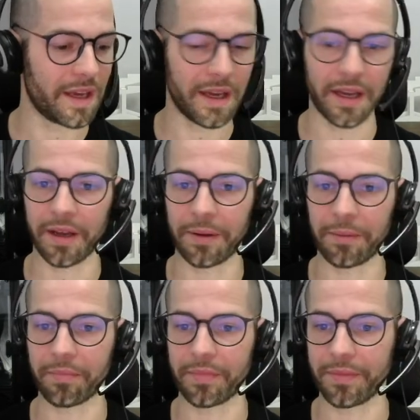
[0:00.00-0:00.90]

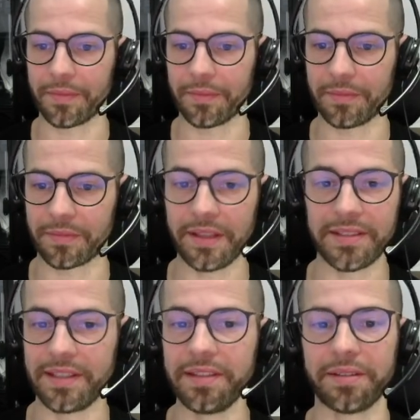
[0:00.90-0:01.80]
Um,
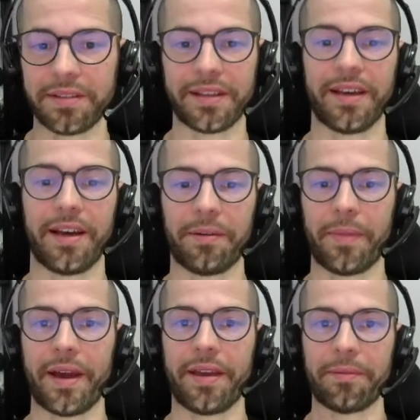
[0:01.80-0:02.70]
that's it.
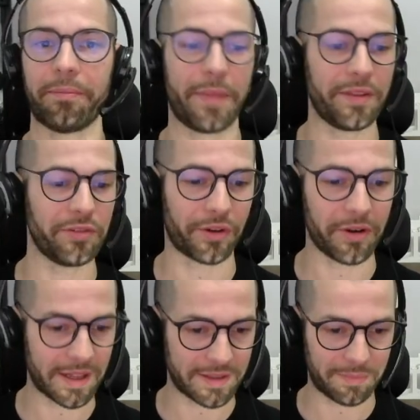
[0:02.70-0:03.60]
My main
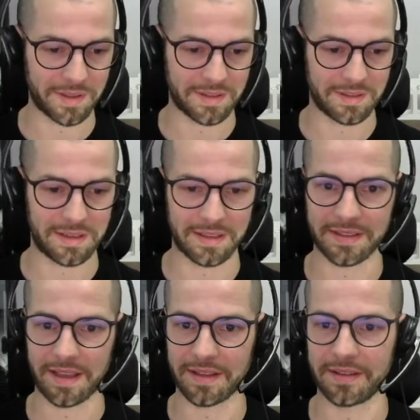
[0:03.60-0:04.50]
tutorial.
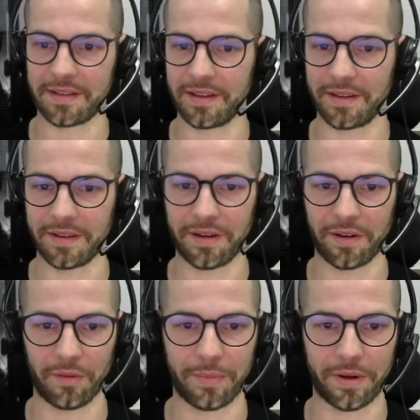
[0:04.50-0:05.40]
Let's get the
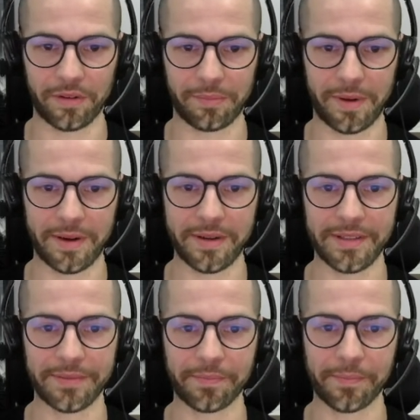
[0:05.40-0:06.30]
hop out
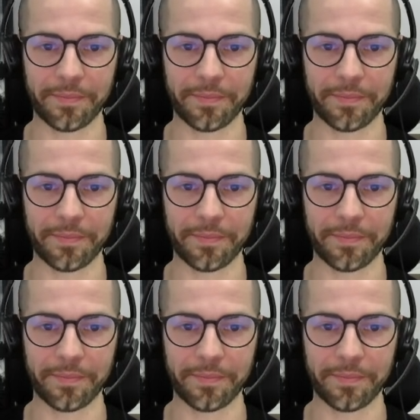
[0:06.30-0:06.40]
part.